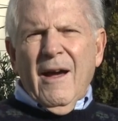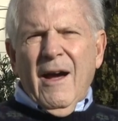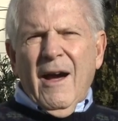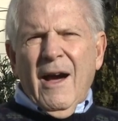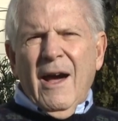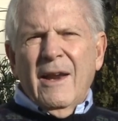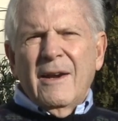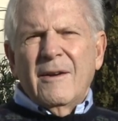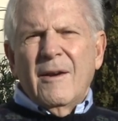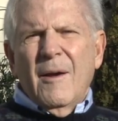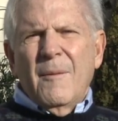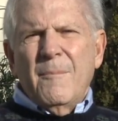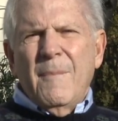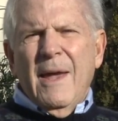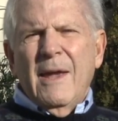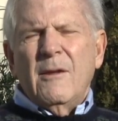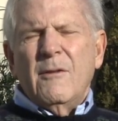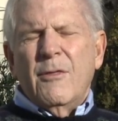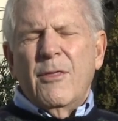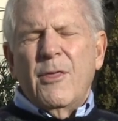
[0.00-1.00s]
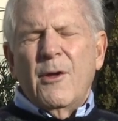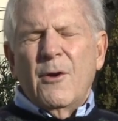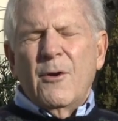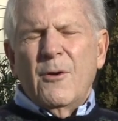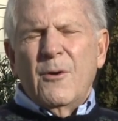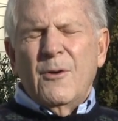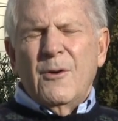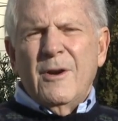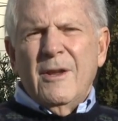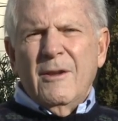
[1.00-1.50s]
On May
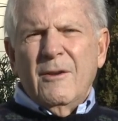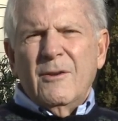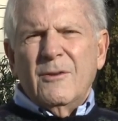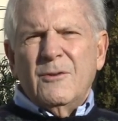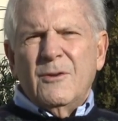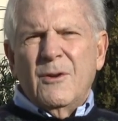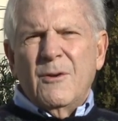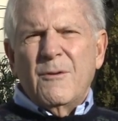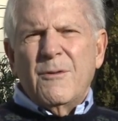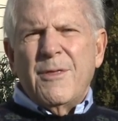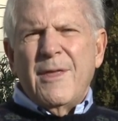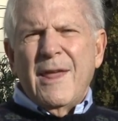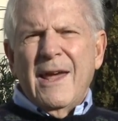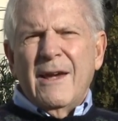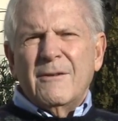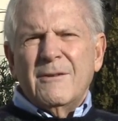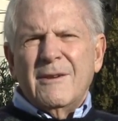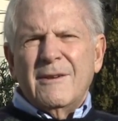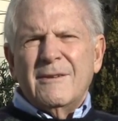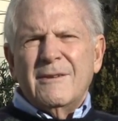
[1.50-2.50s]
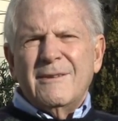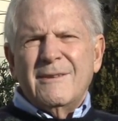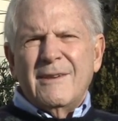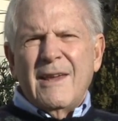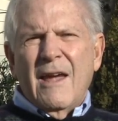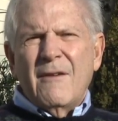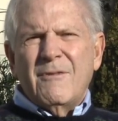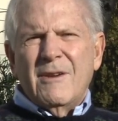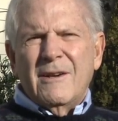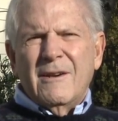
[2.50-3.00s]
3rd,
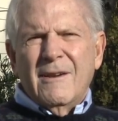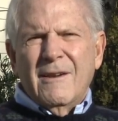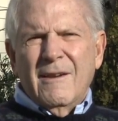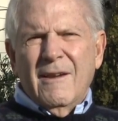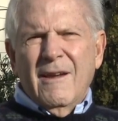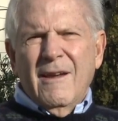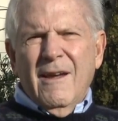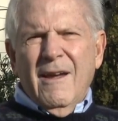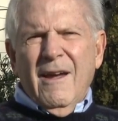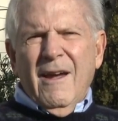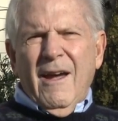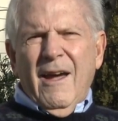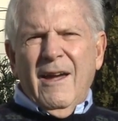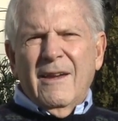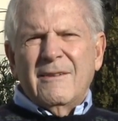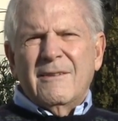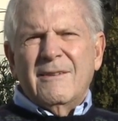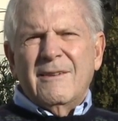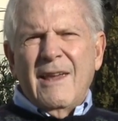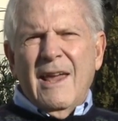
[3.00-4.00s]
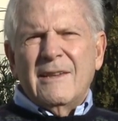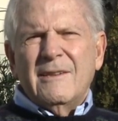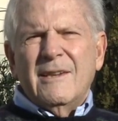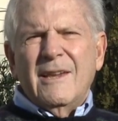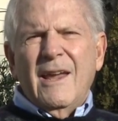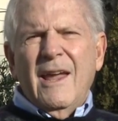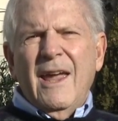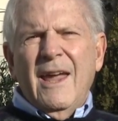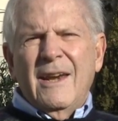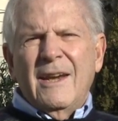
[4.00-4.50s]
2007, I
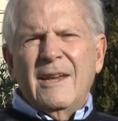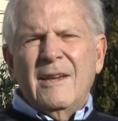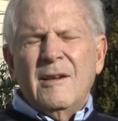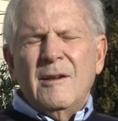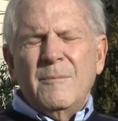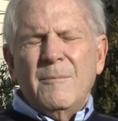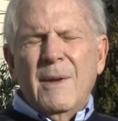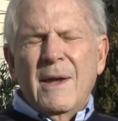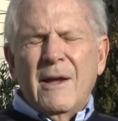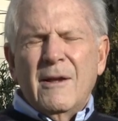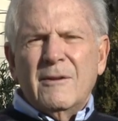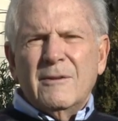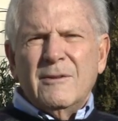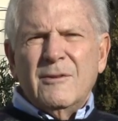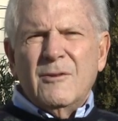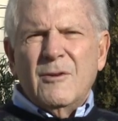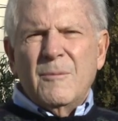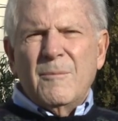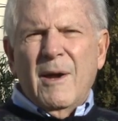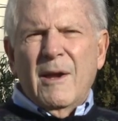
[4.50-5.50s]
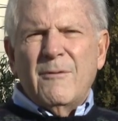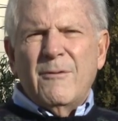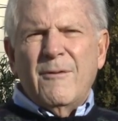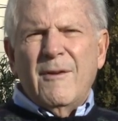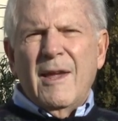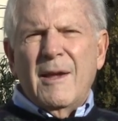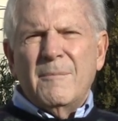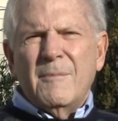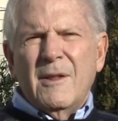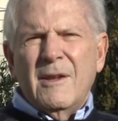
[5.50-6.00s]
sent an email to my
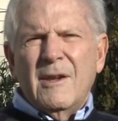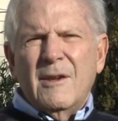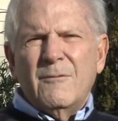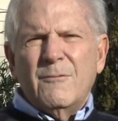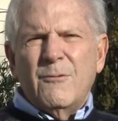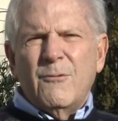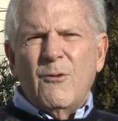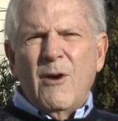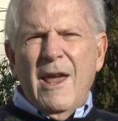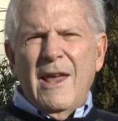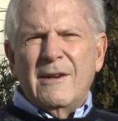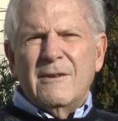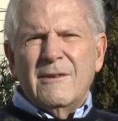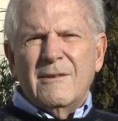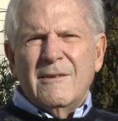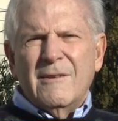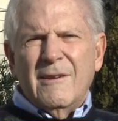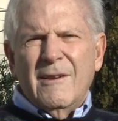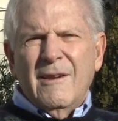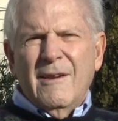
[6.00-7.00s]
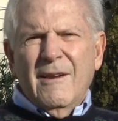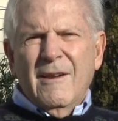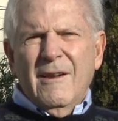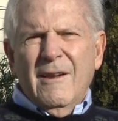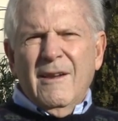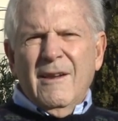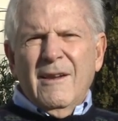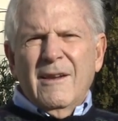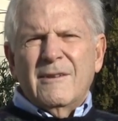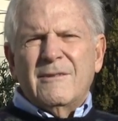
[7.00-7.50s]
family and friends.
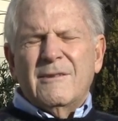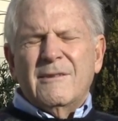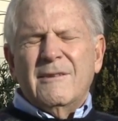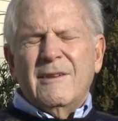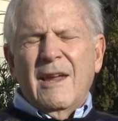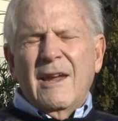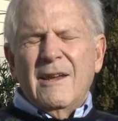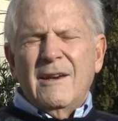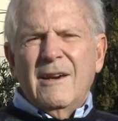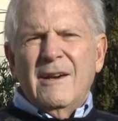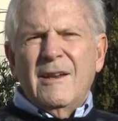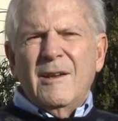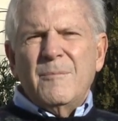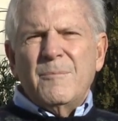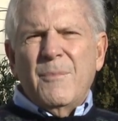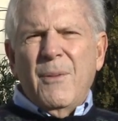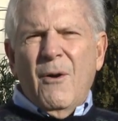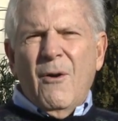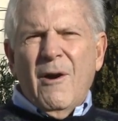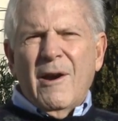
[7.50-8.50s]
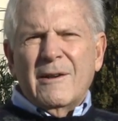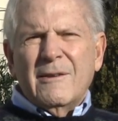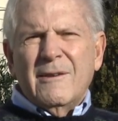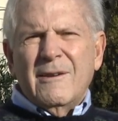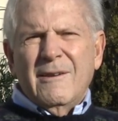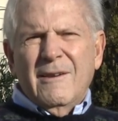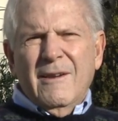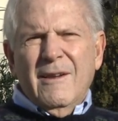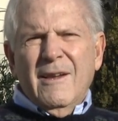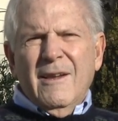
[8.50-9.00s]
It stated in
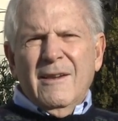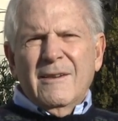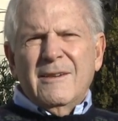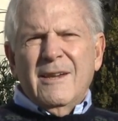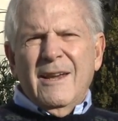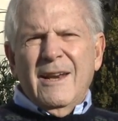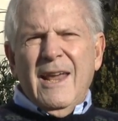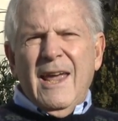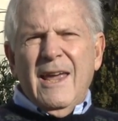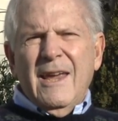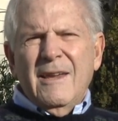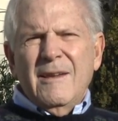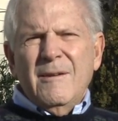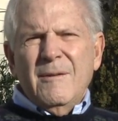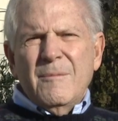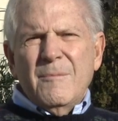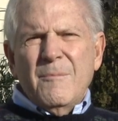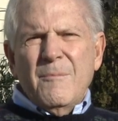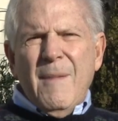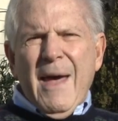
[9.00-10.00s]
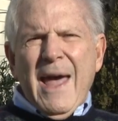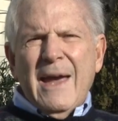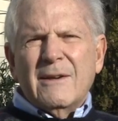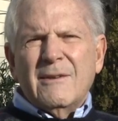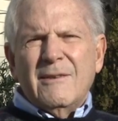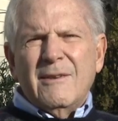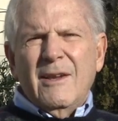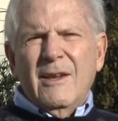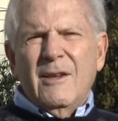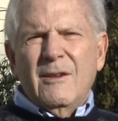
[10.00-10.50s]
part, today
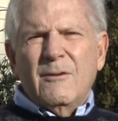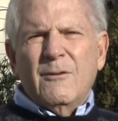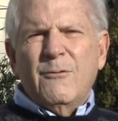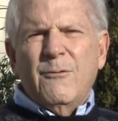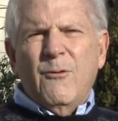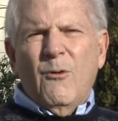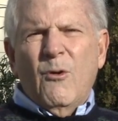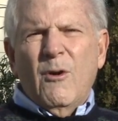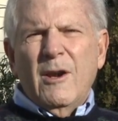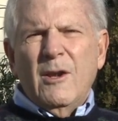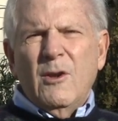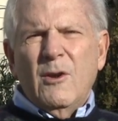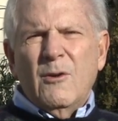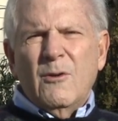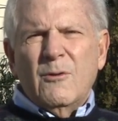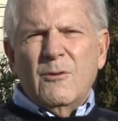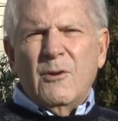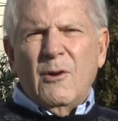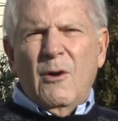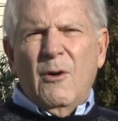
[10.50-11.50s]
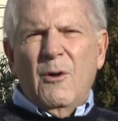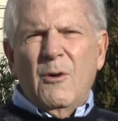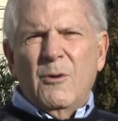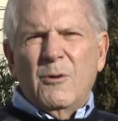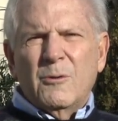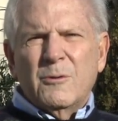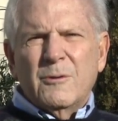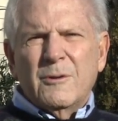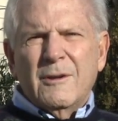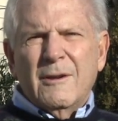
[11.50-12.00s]
Max is four years
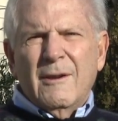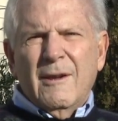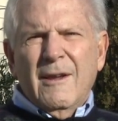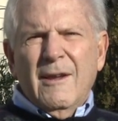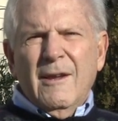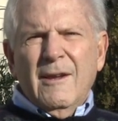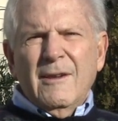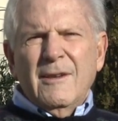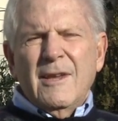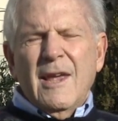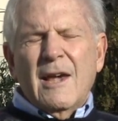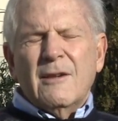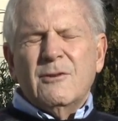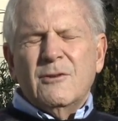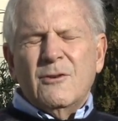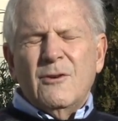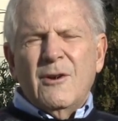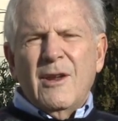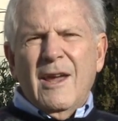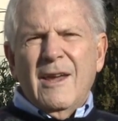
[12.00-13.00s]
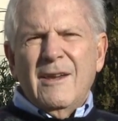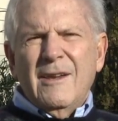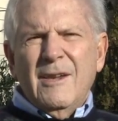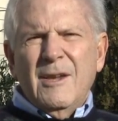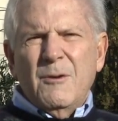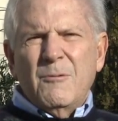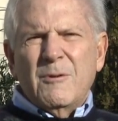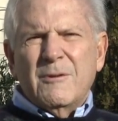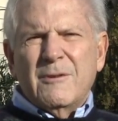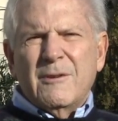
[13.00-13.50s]
old. Yesterday,
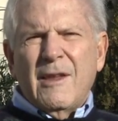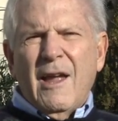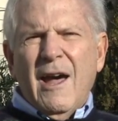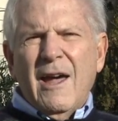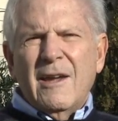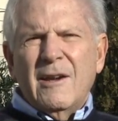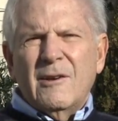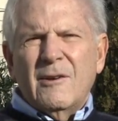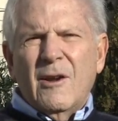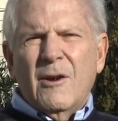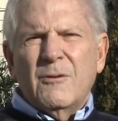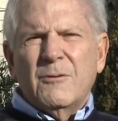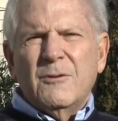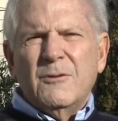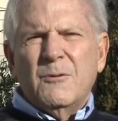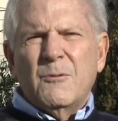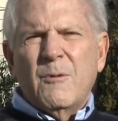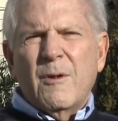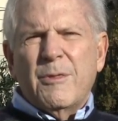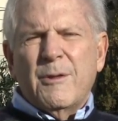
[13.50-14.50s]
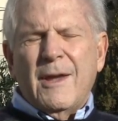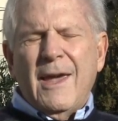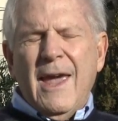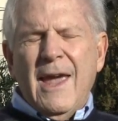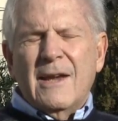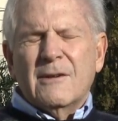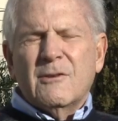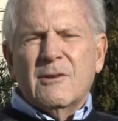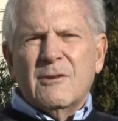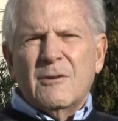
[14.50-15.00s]
he was diagnosed with
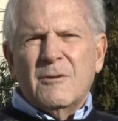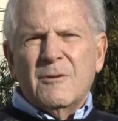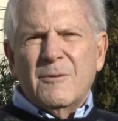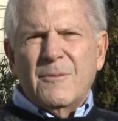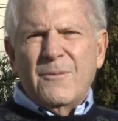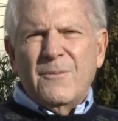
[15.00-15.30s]
cancer.